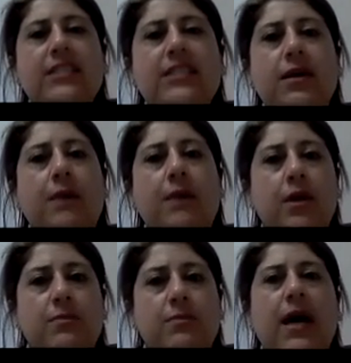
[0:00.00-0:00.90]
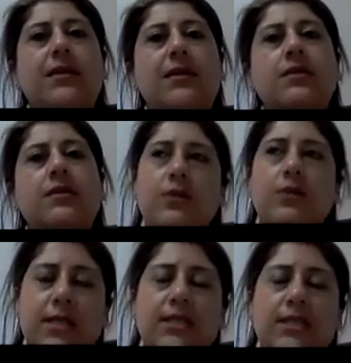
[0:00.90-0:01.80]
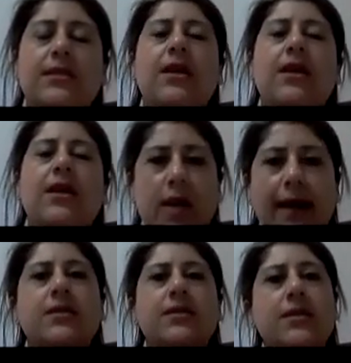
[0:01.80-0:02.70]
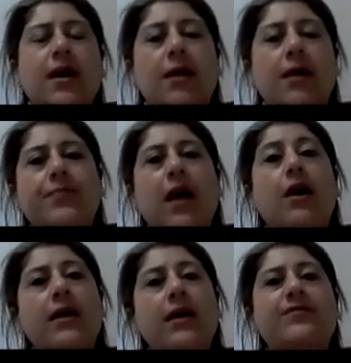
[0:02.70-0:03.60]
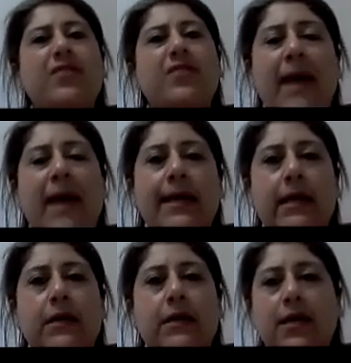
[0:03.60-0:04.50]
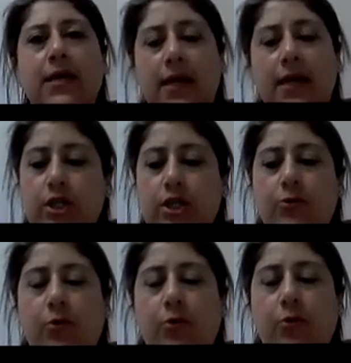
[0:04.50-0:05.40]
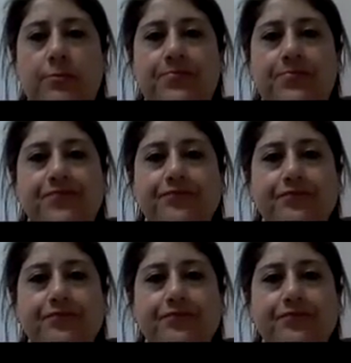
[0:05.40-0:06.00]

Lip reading: Start to pick up those patterns and it'll start to create a kind of thematic connection for you.